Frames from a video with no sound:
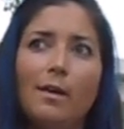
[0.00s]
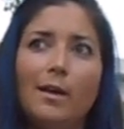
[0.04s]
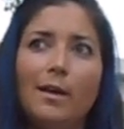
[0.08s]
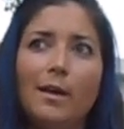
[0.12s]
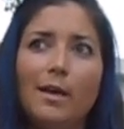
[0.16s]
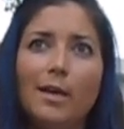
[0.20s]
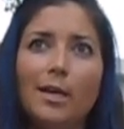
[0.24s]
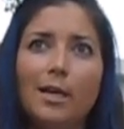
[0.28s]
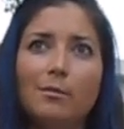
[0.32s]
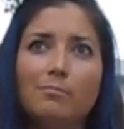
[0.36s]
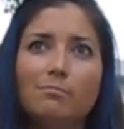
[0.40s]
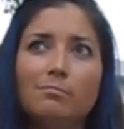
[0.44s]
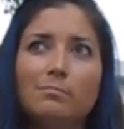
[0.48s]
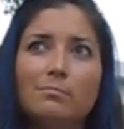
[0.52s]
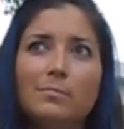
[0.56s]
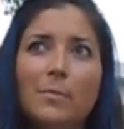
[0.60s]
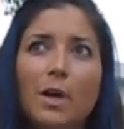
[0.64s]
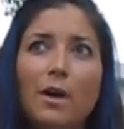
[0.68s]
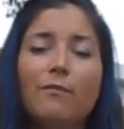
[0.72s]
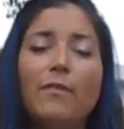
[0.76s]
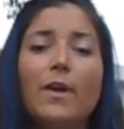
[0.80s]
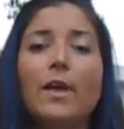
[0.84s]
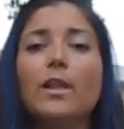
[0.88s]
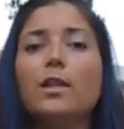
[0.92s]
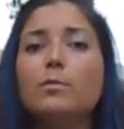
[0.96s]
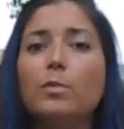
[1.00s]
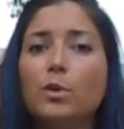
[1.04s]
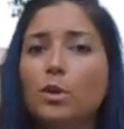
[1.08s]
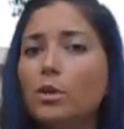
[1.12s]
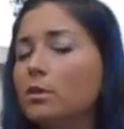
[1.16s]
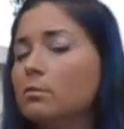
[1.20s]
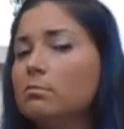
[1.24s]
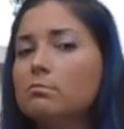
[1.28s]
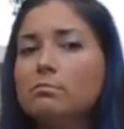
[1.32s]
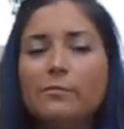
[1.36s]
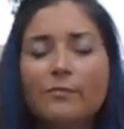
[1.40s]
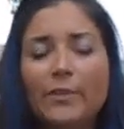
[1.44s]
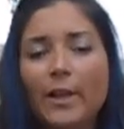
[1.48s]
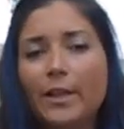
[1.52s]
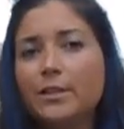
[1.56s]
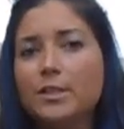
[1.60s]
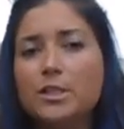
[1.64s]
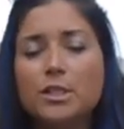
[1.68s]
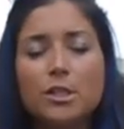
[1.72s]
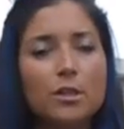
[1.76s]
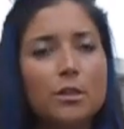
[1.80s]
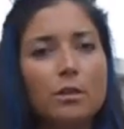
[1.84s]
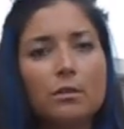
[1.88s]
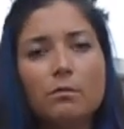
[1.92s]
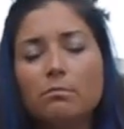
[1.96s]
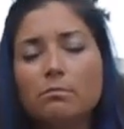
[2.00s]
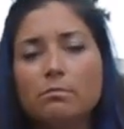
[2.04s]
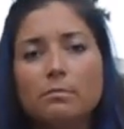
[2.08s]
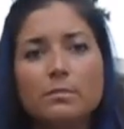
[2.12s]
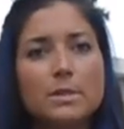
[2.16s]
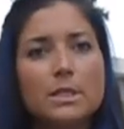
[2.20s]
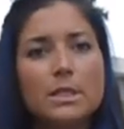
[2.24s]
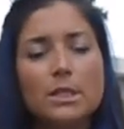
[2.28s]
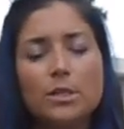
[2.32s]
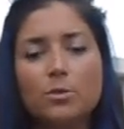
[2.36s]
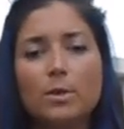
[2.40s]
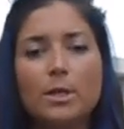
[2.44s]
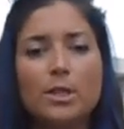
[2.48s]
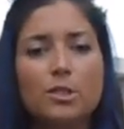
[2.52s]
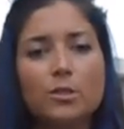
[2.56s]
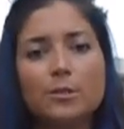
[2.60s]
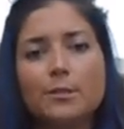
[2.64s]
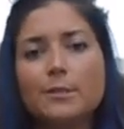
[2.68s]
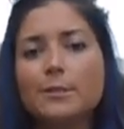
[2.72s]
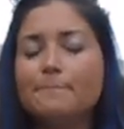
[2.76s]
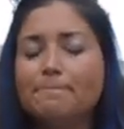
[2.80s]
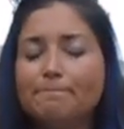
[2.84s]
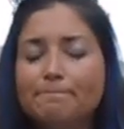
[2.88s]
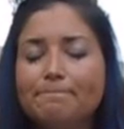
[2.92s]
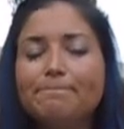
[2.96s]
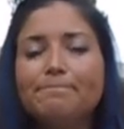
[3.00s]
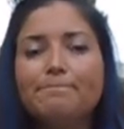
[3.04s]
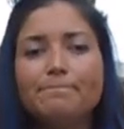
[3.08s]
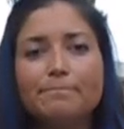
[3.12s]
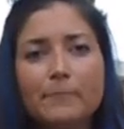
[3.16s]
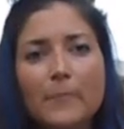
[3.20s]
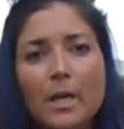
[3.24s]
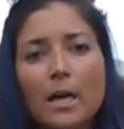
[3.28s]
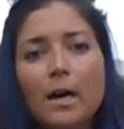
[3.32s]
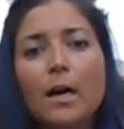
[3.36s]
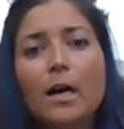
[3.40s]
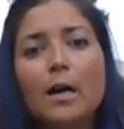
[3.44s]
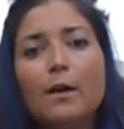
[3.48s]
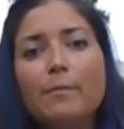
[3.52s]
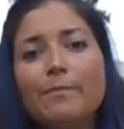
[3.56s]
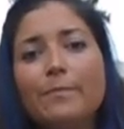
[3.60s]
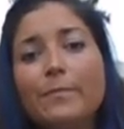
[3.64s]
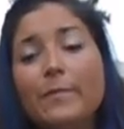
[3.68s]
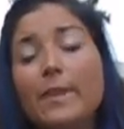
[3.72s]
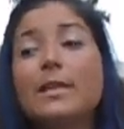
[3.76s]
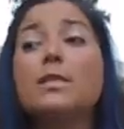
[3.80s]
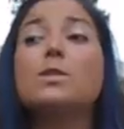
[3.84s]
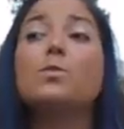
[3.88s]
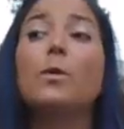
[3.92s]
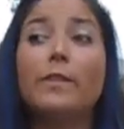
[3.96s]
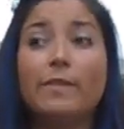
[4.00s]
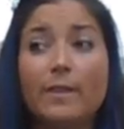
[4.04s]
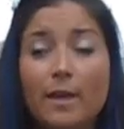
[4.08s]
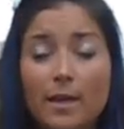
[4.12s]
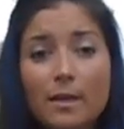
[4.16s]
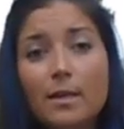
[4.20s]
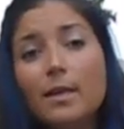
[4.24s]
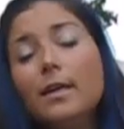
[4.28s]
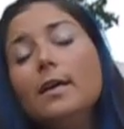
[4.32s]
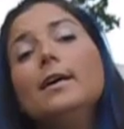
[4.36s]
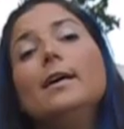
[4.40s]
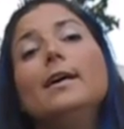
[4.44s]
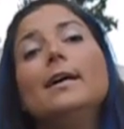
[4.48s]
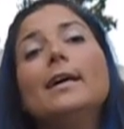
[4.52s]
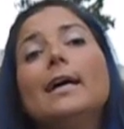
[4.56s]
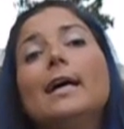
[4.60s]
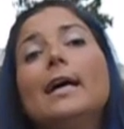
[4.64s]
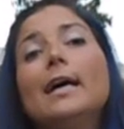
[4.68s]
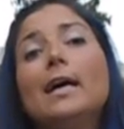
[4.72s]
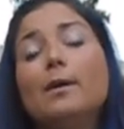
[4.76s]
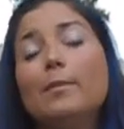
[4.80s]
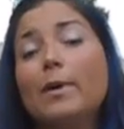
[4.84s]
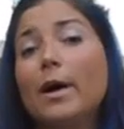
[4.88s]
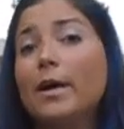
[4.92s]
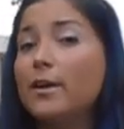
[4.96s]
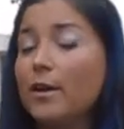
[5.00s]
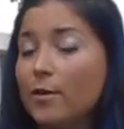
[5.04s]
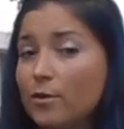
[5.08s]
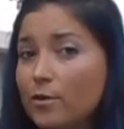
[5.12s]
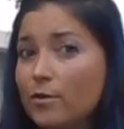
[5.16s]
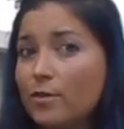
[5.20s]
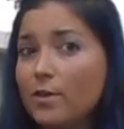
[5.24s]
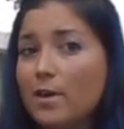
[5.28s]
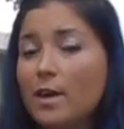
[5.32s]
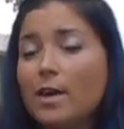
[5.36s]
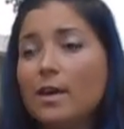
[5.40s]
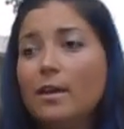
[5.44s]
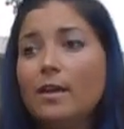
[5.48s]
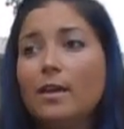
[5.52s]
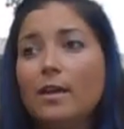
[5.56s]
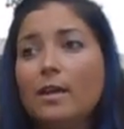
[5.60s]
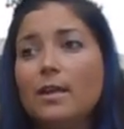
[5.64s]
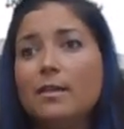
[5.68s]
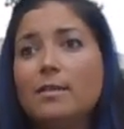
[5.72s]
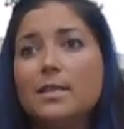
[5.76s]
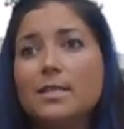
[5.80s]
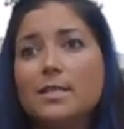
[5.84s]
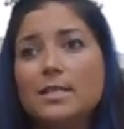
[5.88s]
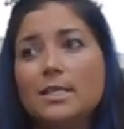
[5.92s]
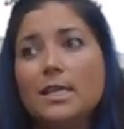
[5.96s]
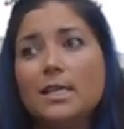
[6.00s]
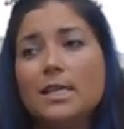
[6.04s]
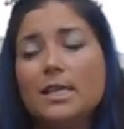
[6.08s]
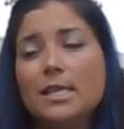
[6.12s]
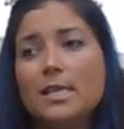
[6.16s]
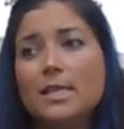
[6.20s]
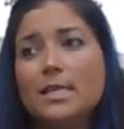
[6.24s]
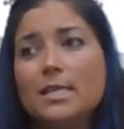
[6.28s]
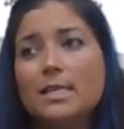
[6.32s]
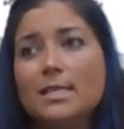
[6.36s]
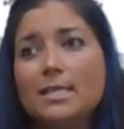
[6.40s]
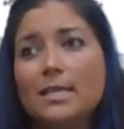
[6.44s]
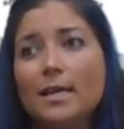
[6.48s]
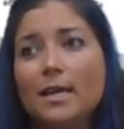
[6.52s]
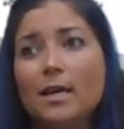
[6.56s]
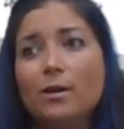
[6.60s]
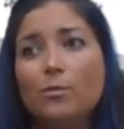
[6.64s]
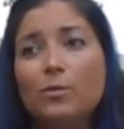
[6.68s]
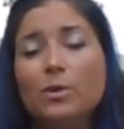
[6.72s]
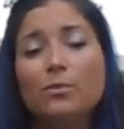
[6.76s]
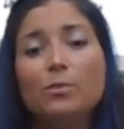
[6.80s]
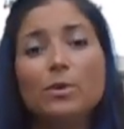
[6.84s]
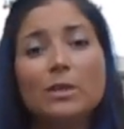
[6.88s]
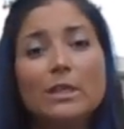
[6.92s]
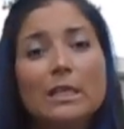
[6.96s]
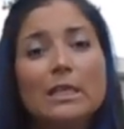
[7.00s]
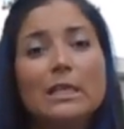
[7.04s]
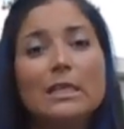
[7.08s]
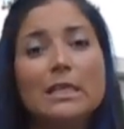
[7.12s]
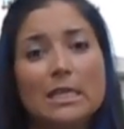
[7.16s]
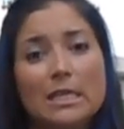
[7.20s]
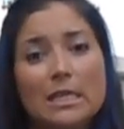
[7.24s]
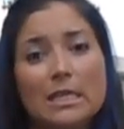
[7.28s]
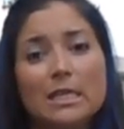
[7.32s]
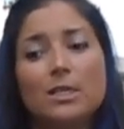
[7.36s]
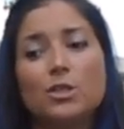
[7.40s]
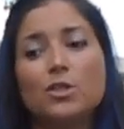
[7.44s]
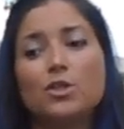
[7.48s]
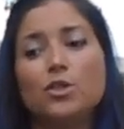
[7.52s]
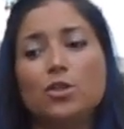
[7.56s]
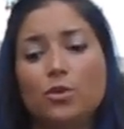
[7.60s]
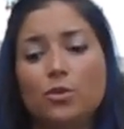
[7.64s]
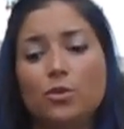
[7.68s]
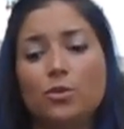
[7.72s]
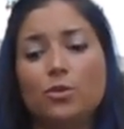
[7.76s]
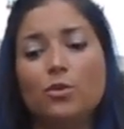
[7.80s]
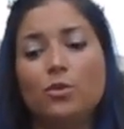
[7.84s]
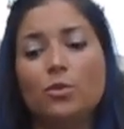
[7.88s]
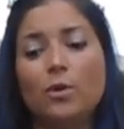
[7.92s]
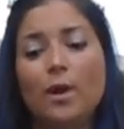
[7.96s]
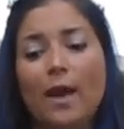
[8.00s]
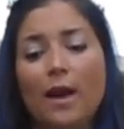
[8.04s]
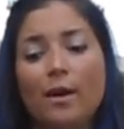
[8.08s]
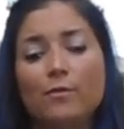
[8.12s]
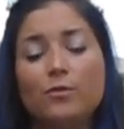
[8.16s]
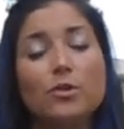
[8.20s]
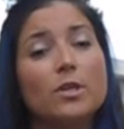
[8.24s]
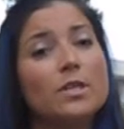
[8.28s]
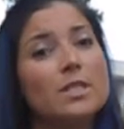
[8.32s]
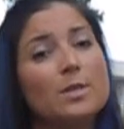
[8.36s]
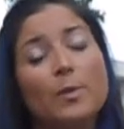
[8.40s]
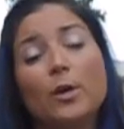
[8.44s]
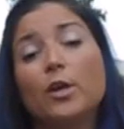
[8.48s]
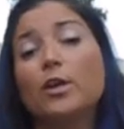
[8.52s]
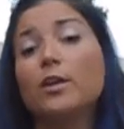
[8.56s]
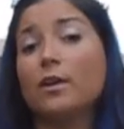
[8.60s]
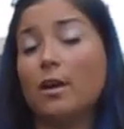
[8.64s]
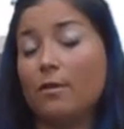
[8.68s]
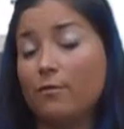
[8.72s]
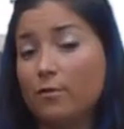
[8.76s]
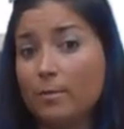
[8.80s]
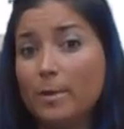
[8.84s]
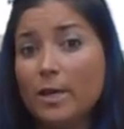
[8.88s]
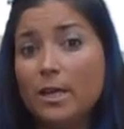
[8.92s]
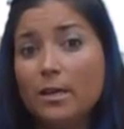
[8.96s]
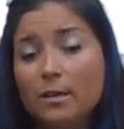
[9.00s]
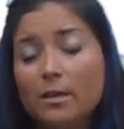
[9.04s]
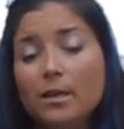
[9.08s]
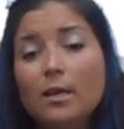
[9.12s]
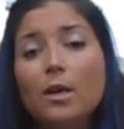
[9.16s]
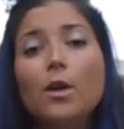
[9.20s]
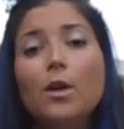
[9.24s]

um, available volunteer situations. Um, that's one thing. Um, another thing in the city is uh, we really need to have transparent government.